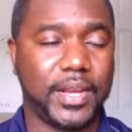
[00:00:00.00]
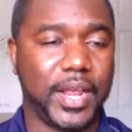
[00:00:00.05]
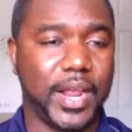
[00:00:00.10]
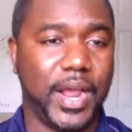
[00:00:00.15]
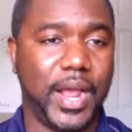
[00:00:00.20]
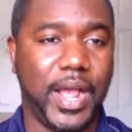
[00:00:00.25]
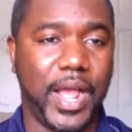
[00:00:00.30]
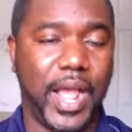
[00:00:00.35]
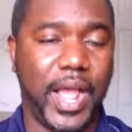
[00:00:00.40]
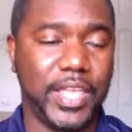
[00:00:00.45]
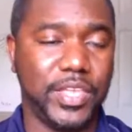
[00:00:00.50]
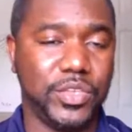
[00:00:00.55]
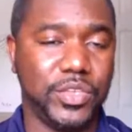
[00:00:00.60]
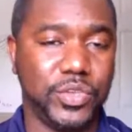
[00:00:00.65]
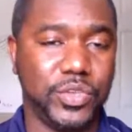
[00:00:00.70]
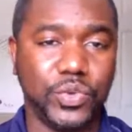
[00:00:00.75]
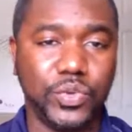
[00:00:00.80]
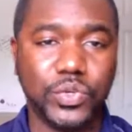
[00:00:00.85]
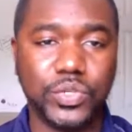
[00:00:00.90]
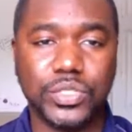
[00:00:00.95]
Now, I
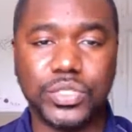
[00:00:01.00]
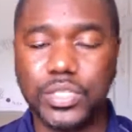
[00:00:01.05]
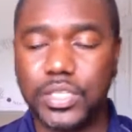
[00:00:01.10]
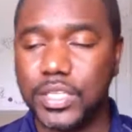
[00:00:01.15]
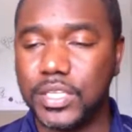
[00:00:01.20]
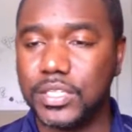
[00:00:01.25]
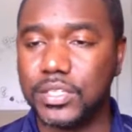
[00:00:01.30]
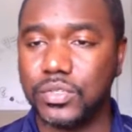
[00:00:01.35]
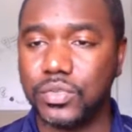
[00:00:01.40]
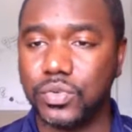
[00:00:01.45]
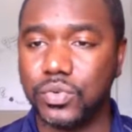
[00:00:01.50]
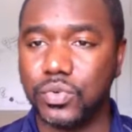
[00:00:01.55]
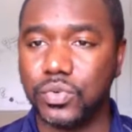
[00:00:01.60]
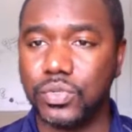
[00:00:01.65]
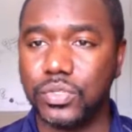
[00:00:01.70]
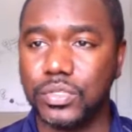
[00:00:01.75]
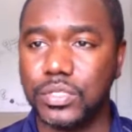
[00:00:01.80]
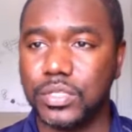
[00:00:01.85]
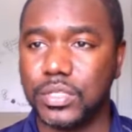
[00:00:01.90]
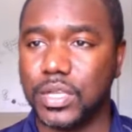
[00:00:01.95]
use these
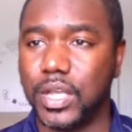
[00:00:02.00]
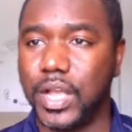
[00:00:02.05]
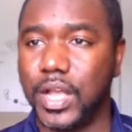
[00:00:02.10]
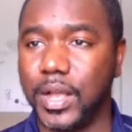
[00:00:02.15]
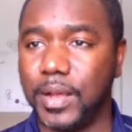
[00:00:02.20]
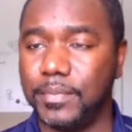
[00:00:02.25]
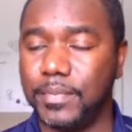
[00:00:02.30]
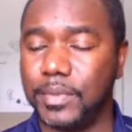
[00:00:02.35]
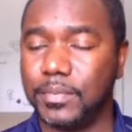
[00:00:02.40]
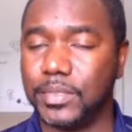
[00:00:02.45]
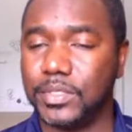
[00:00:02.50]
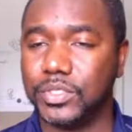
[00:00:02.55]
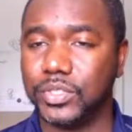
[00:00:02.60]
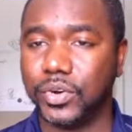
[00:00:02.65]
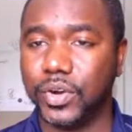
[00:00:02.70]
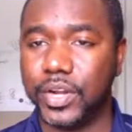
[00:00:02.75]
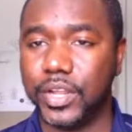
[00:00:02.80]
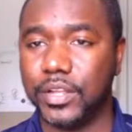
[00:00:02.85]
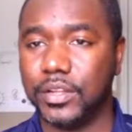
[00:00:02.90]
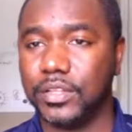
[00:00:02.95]
tools, the
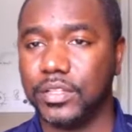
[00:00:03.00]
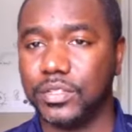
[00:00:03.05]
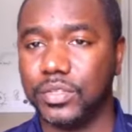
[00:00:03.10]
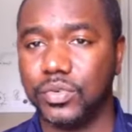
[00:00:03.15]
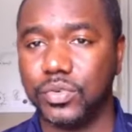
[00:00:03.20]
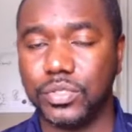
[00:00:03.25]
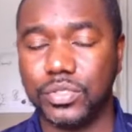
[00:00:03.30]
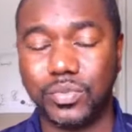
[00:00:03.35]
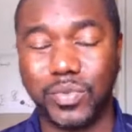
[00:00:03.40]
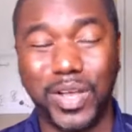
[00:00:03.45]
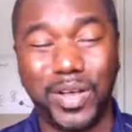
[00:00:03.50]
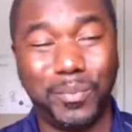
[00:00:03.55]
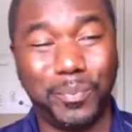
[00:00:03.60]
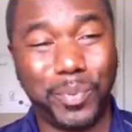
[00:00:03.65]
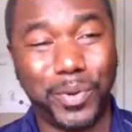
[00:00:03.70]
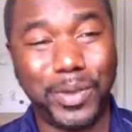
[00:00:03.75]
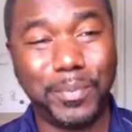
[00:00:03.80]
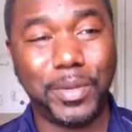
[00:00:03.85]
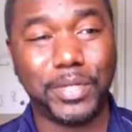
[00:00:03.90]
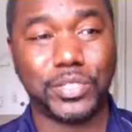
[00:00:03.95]
majority of the tools, well,
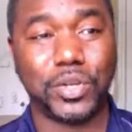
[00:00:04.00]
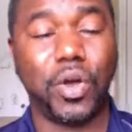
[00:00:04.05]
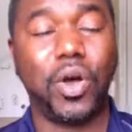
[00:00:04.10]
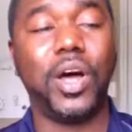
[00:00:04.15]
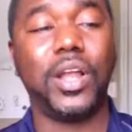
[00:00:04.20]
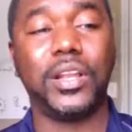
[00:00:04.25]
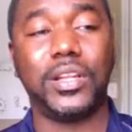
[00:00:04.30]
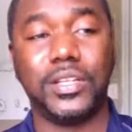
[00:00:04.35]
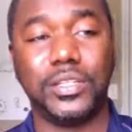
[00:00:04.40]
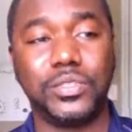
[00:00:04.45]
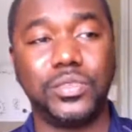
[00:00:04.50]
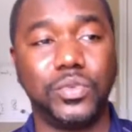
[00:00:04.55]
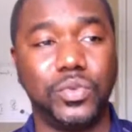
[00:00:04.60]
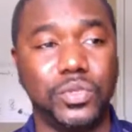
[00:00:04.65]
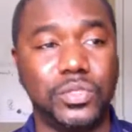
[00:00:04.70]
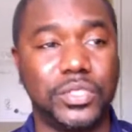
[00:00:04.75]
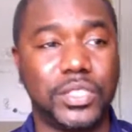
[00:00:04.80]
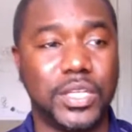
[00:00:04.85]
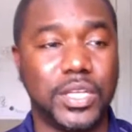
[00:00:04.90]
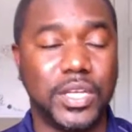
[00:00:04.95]
pretty much all of the
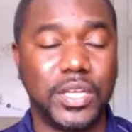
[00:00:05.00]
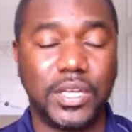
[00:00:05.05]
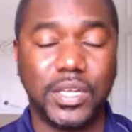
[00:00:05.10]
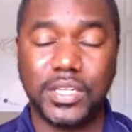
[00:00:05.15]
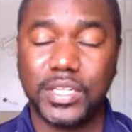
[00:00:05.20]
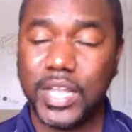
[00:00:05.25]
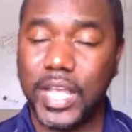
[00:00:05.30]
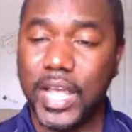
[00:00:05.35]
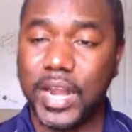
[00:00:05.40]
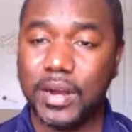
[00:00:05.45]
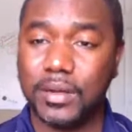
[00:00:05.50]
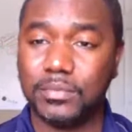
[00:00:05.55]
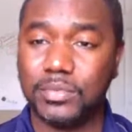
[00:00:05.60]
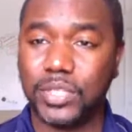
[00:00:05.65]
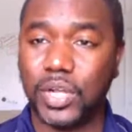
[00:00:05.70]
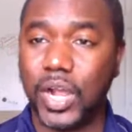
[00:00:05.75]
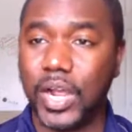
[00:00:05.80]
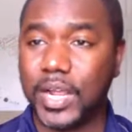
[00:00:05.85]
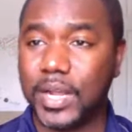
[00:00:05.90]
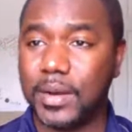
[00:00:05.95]
tools that
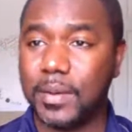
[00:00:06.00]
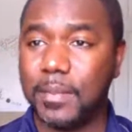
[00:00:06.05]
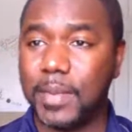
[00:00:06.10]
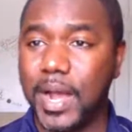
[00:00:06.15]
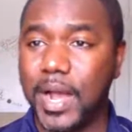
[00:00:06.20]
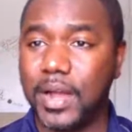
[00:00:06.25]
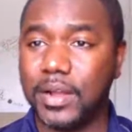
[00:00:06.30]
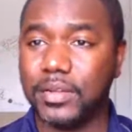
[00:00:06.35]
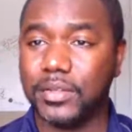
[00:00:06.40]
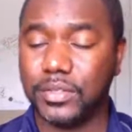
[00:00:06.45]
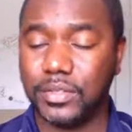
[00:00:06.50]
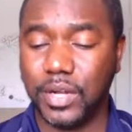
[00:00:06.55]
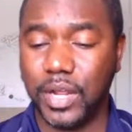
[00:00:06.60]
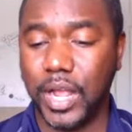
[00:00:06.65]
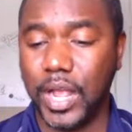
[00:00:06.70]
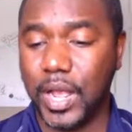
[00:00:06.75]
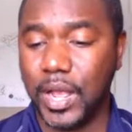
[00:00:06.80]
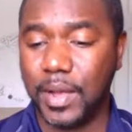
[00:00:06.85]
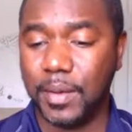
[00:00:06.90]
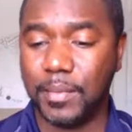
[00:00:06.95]
I'm talking about,
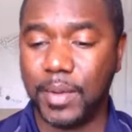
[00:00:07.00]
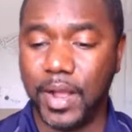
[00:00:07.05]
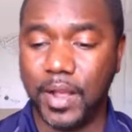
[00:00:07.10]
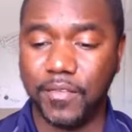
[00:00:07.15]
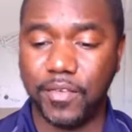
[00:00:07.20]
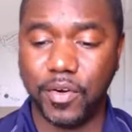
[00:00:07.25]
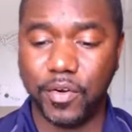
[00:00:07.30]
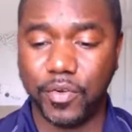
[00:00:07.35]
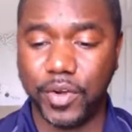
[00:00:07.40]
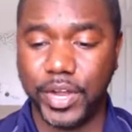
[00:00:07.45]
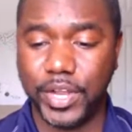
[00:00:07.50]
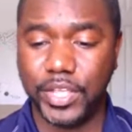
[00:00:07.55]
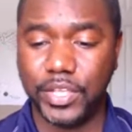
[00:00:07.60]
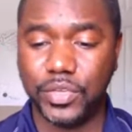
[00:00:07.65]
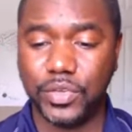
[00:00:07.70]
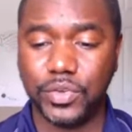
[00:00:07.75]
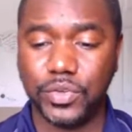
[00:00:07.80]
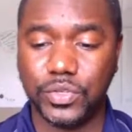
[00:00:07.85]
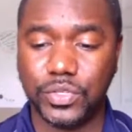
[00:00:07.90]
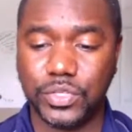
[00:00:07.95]
I've already
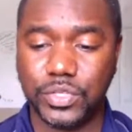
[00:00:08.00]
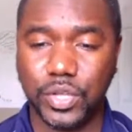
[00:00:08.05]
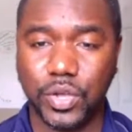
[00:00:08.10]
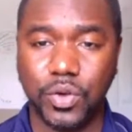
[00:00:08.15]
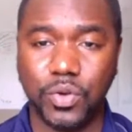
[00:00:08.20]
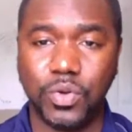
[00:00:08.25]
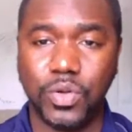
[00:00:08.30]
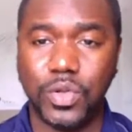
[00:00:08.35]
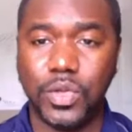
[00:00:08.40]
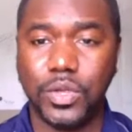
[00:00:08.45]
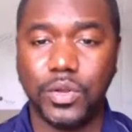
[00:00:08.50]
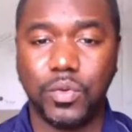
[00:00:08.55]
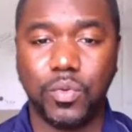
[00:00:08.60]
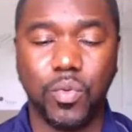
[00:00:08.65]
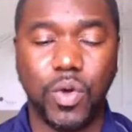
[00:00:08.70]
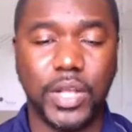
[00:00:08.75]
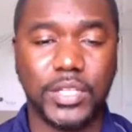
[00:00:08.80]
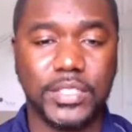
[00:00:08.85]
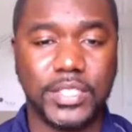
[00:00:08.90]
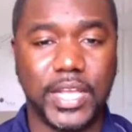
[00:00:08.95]
used. So the
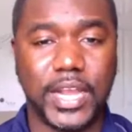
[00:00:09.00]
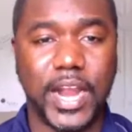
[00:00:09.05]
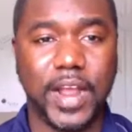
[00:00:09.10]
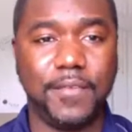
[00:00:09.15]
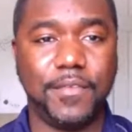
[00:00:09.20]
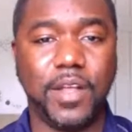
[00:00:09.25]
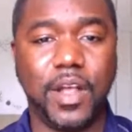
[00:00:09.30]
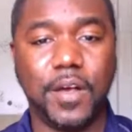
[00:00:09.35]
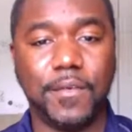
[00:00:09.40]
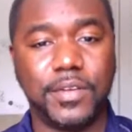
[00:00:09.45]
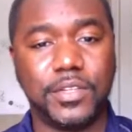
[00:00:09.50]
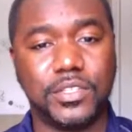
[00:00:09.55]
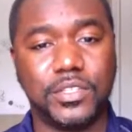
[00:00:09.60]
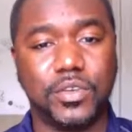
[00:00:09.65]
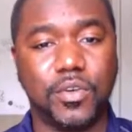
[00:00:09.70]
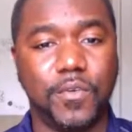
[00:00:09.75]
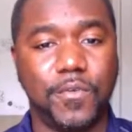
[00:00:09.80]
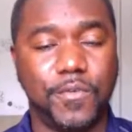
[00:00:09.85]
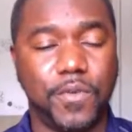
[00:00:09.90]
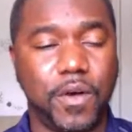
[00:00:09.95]
ones that I've covered
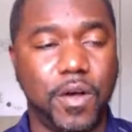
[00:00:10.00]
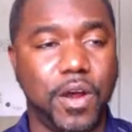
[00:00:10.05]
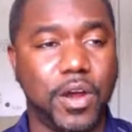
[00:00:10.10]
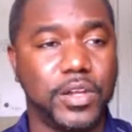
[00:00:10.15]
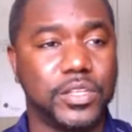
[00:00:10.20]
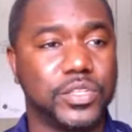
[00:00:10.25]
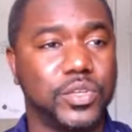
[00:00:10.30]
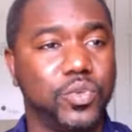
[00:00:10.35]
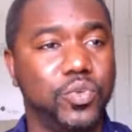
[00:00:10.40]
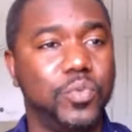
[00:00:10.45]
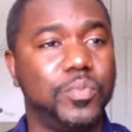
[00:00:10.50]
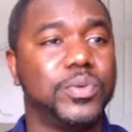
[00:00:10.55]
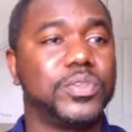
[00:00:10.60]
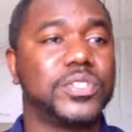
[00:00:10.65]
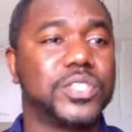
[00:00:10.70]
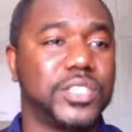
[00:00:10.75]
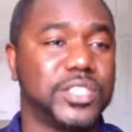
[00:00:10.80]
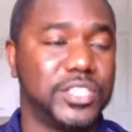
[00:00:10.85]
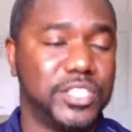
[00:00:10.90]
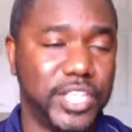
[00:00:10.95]
so far is Uber
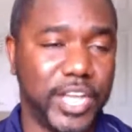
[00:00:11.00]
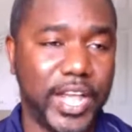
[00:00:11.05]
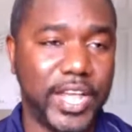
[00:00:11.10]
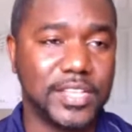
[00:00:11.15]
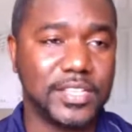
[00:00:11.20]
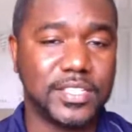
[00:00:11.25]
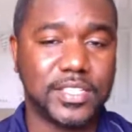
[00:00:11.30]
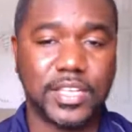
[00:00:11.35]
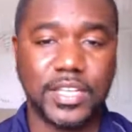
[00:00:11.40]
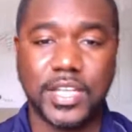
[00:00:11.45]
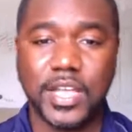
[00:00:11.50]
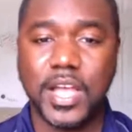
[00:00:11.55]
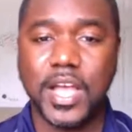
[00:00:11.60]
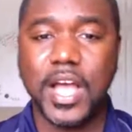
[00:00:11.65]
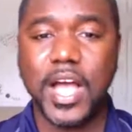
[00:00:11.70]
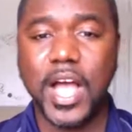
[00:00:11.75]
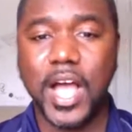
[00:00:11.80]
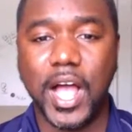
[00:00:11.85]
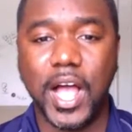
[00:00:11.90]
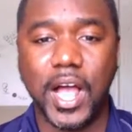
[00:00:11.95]
Suggest,
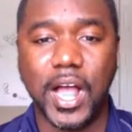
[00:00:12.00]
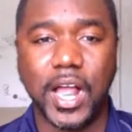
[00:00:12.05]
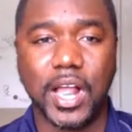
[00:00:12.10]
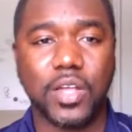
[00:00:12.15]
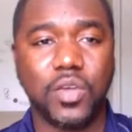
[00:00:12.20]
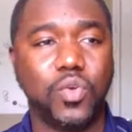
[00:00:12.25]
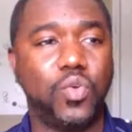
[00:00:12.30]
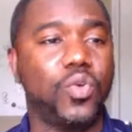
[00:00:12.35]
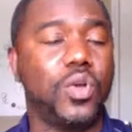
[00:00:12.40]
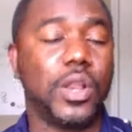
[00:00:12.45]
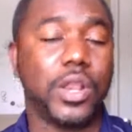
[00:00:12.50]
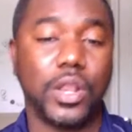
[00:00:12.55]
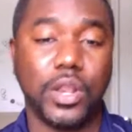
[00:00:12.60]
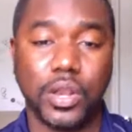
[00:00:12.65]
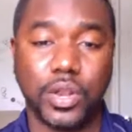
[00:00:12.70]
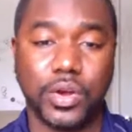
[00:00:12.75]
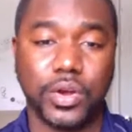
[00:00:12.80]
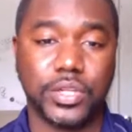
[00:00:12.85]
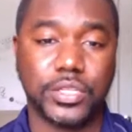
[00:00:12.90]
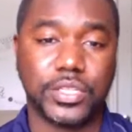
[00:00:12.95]
Google
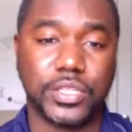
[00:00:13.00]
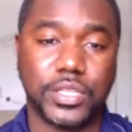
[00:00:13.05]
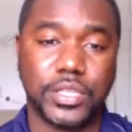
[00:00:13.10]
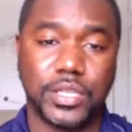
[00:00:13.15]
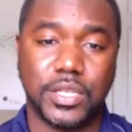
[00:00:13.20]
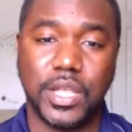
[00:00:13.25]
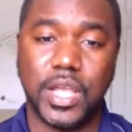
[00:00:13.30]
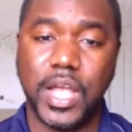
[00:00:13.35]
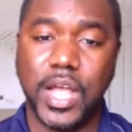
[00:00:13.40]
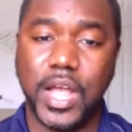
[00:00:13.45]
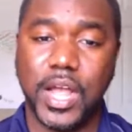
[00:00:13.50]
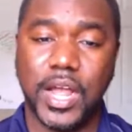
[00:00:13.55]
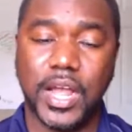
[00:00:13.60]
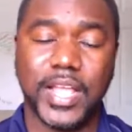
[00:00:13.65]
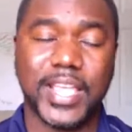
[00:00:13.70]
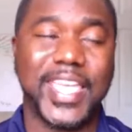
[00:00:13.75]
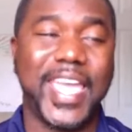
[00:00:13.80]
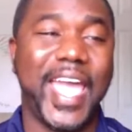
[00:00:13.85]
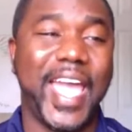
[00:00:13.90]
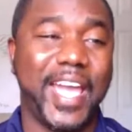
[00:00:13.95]
Alerts,
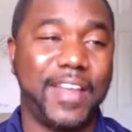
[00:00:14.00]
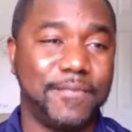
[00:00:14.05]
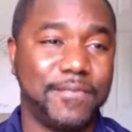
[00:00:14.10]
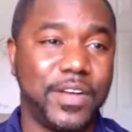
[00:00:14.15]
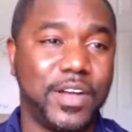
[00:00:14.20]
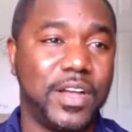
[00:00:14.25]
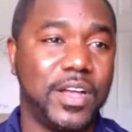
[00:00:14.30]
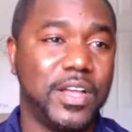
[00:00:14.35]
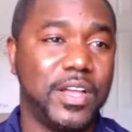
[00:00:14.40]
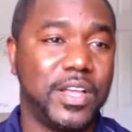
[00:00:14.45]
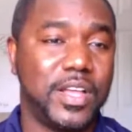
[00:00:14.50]
Canva